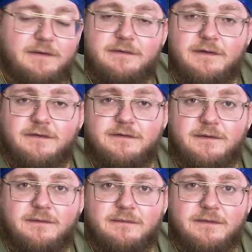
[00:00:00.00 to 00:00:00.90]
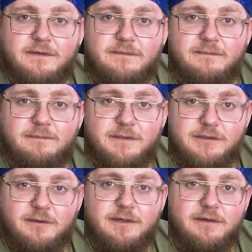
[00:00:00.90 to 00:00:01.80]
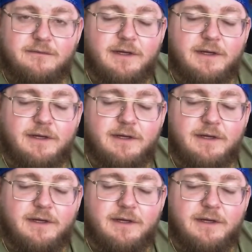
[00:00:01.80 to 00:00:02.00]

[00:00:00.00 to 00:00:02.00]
but there's also the majority of